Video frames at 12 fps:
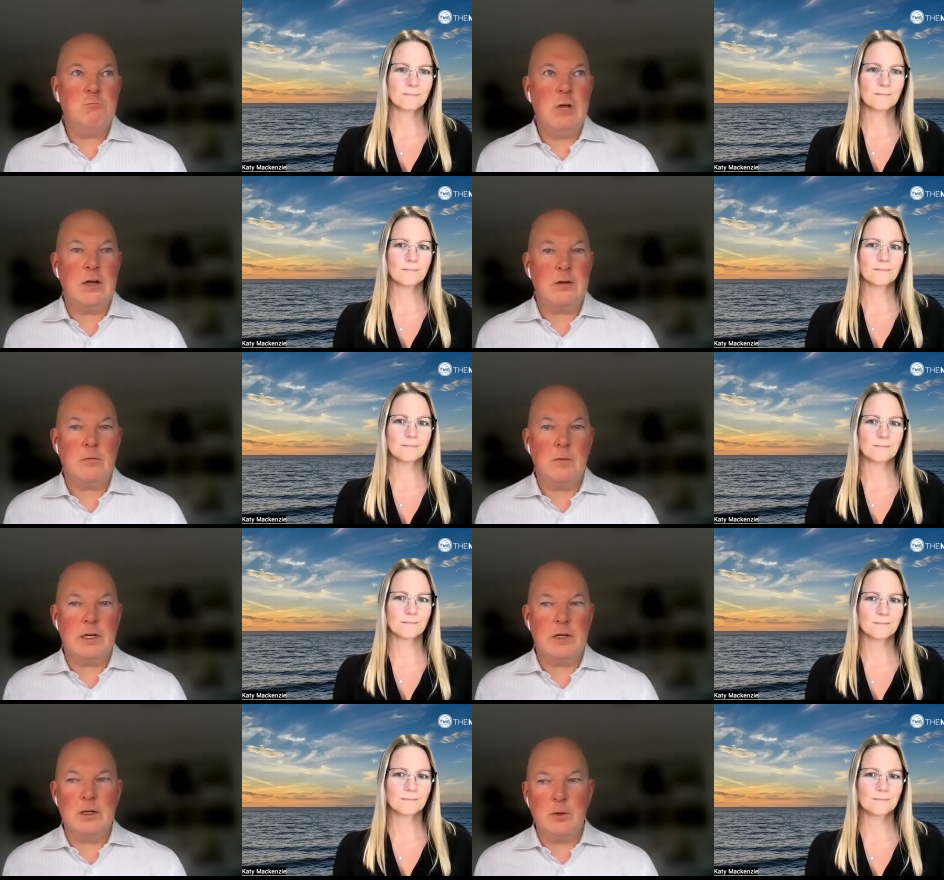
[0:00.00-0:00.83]
Speaker 1: yeah,
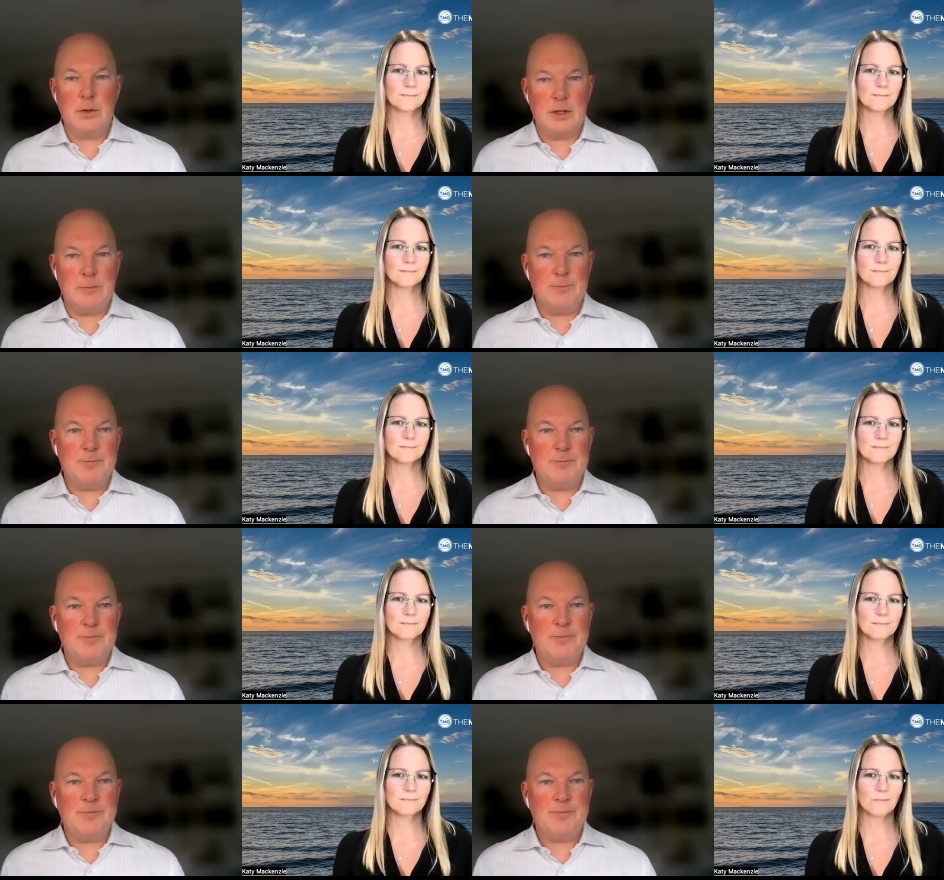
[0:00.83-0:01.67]
we can deal with it.
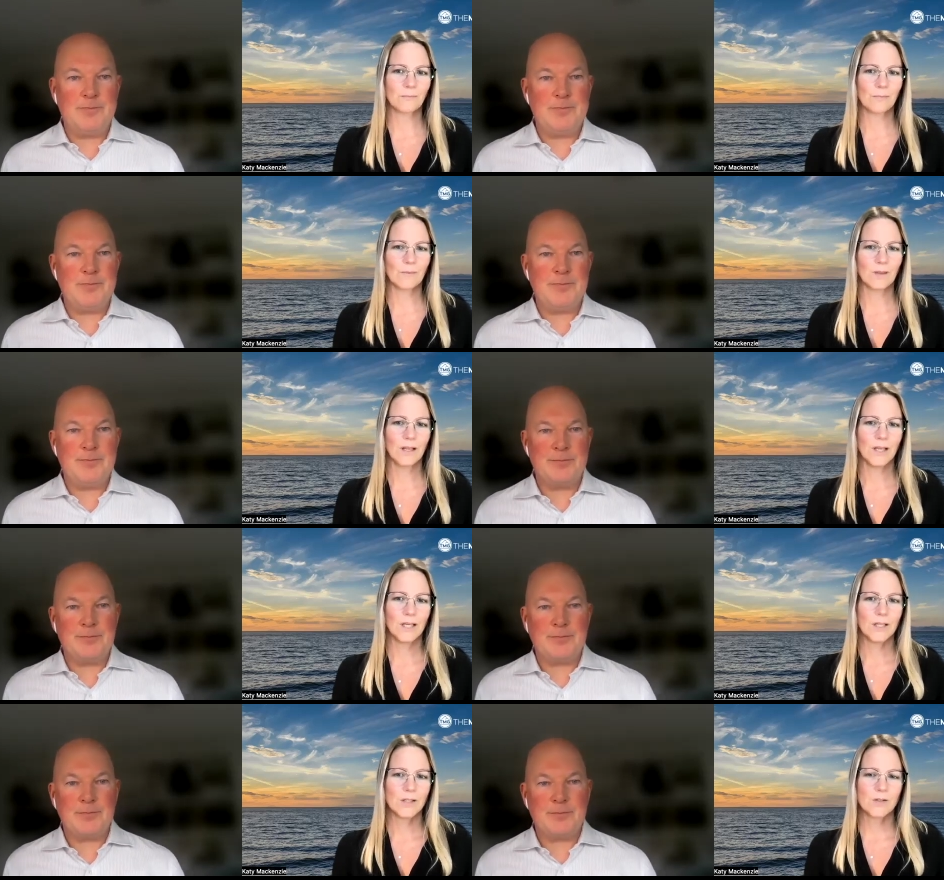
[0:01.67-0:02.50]

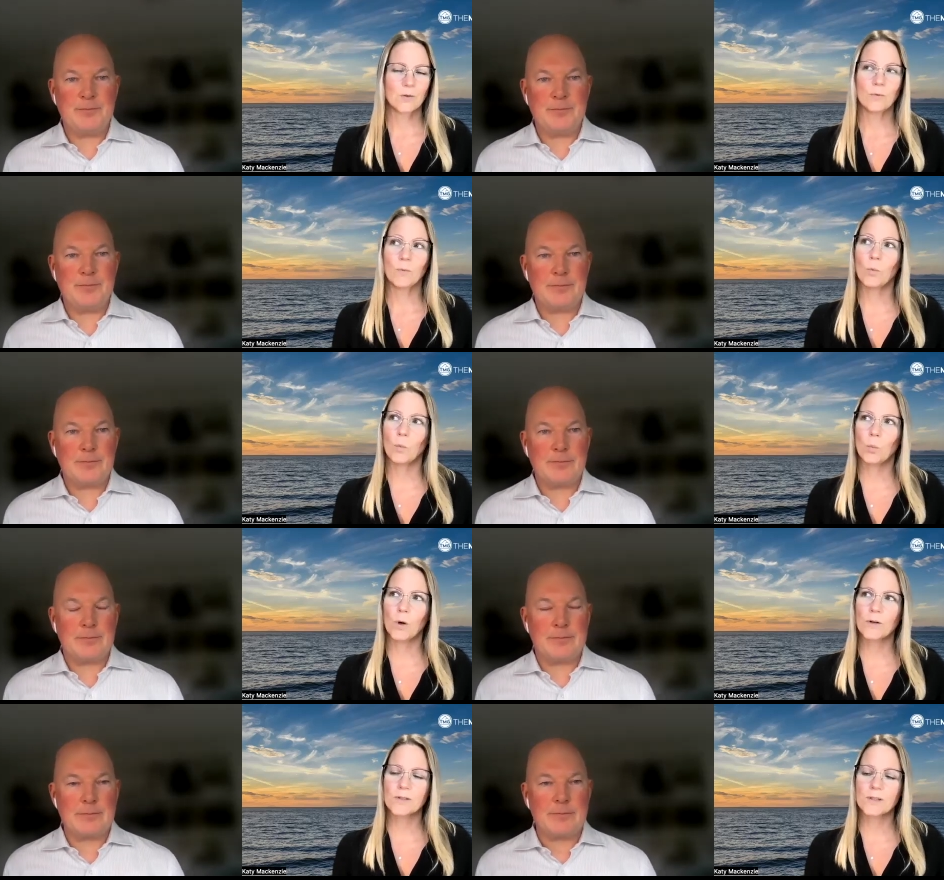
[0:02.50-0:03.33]
Speaker 2: So
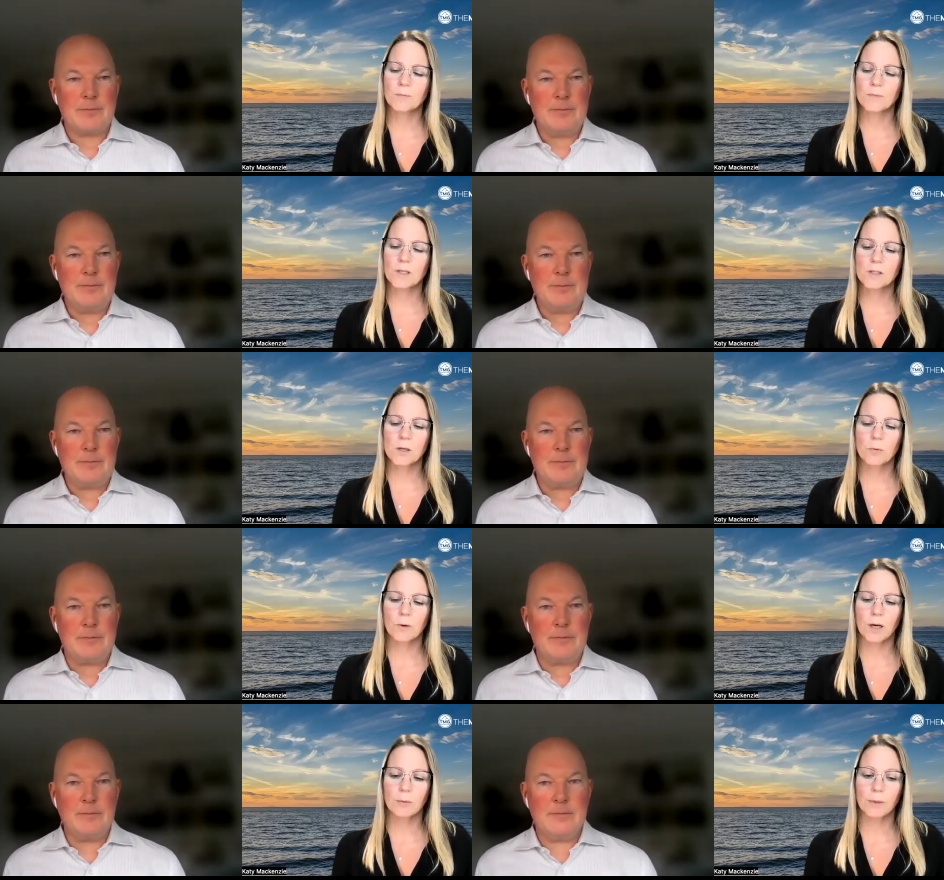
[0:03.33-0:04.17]
what are some things that you
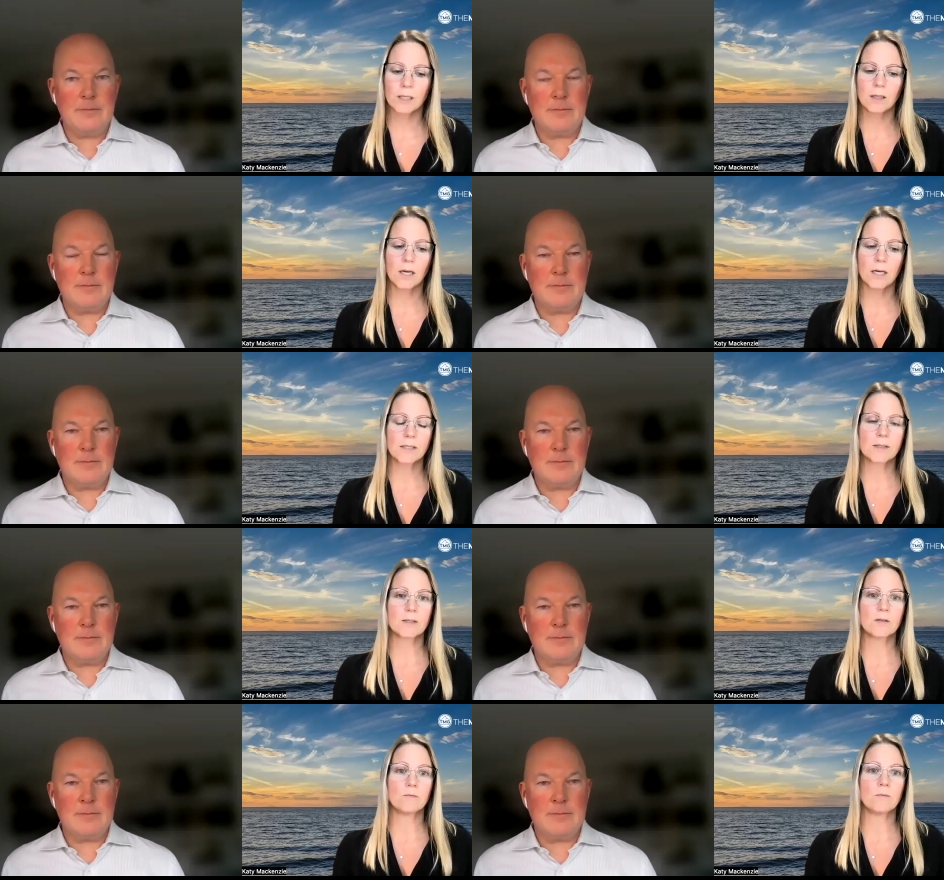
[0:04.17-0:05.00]
recommend clients
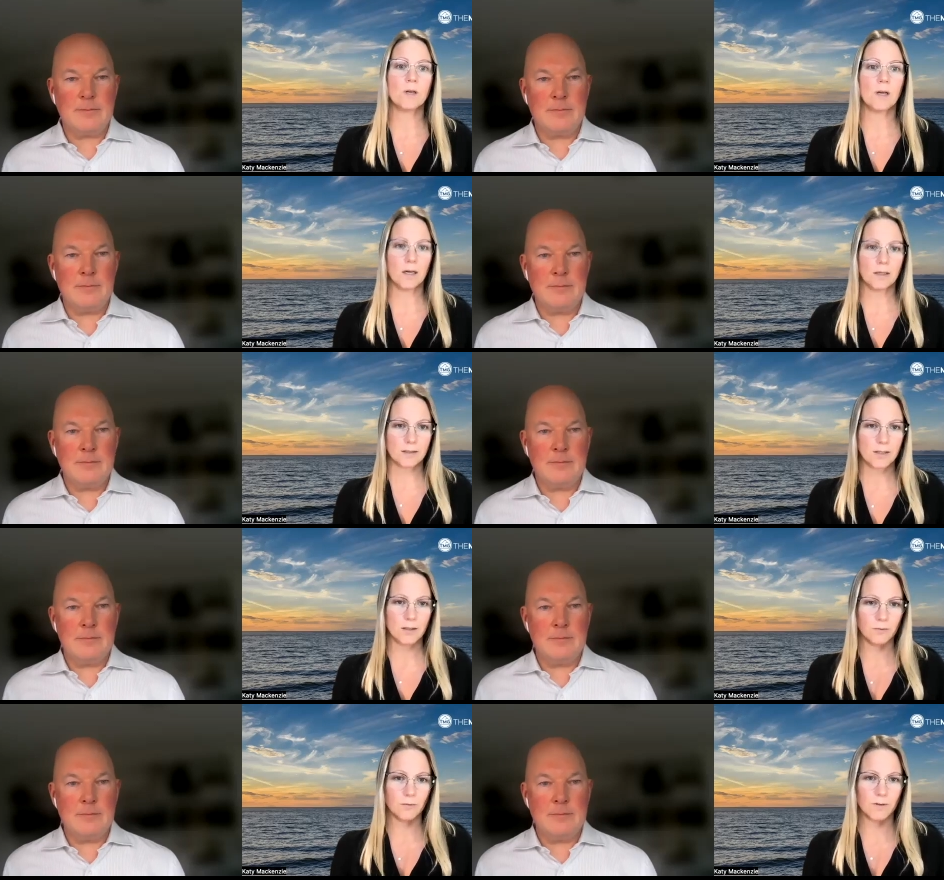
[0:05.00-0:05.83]
do not
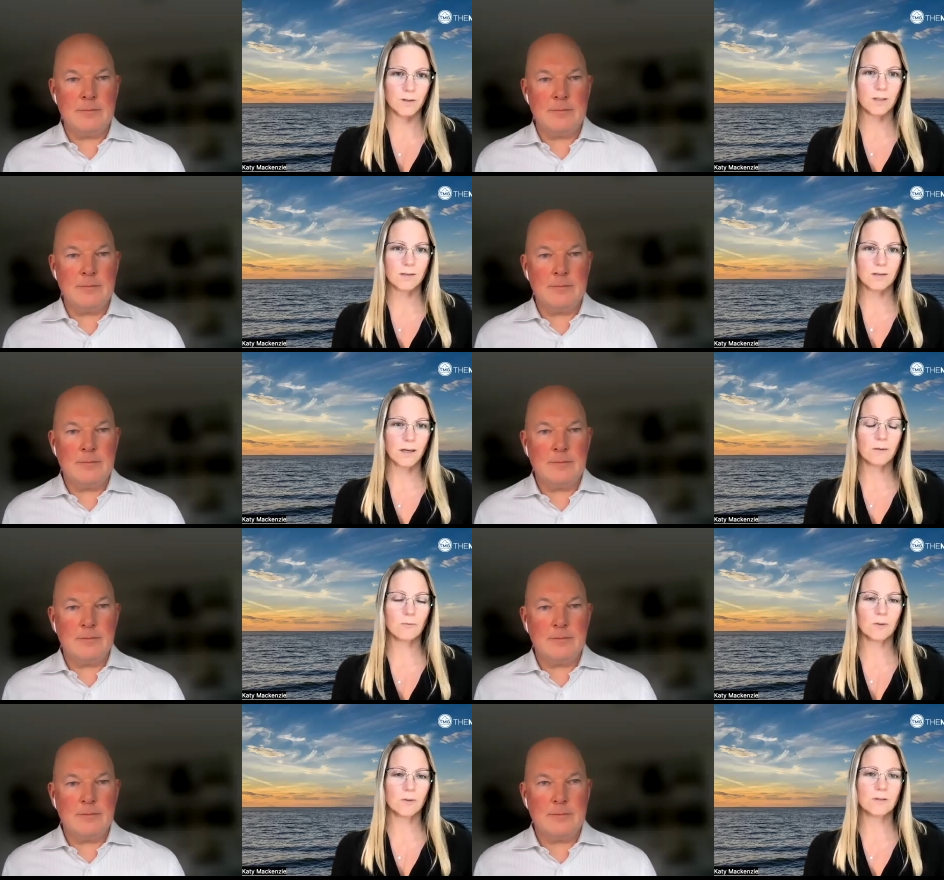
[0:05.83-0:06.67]
do? Things that
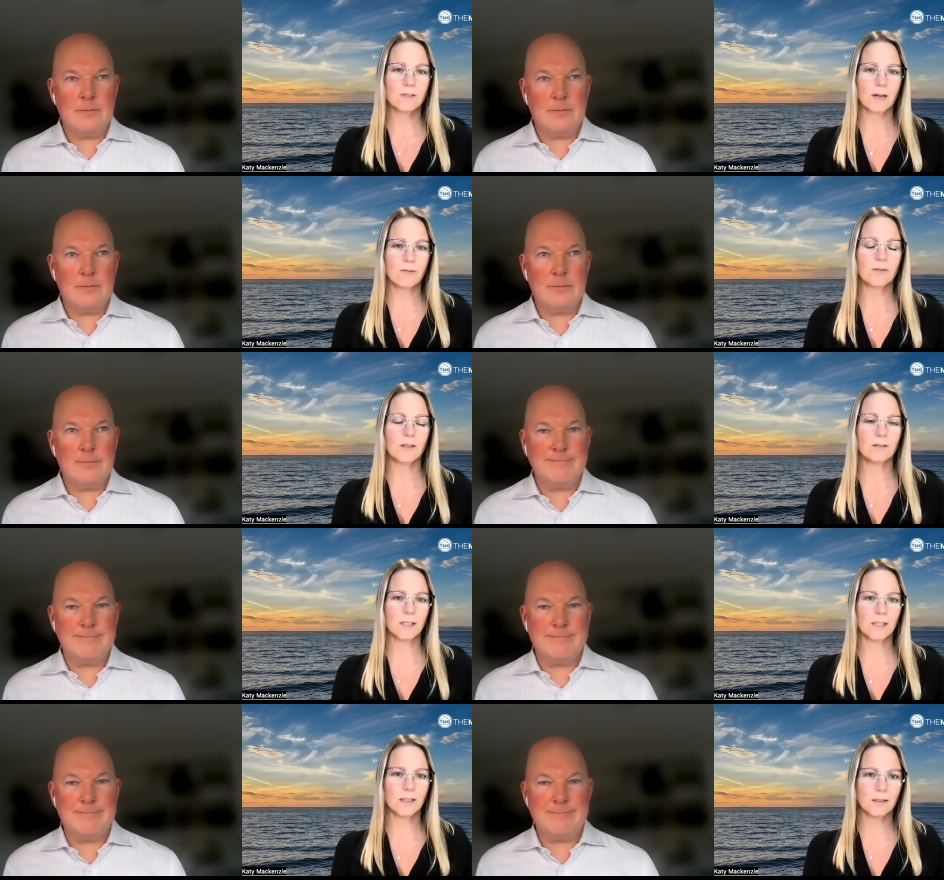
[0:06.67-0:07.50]
will
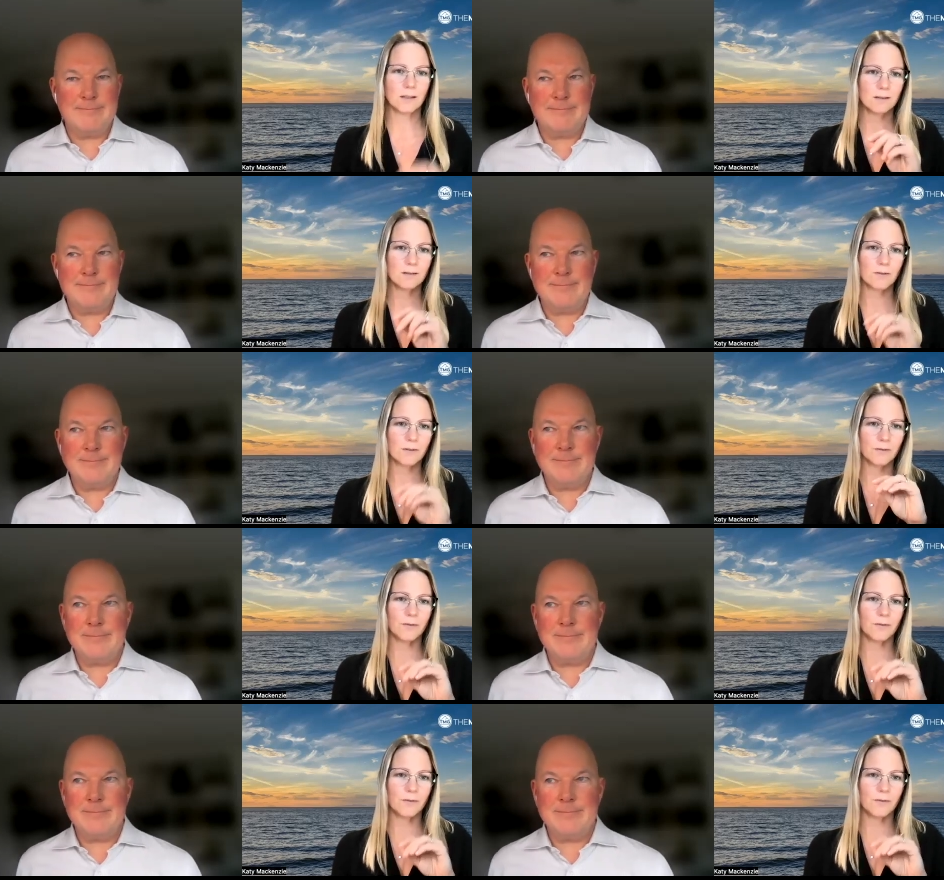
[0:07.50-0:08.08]
definitely sort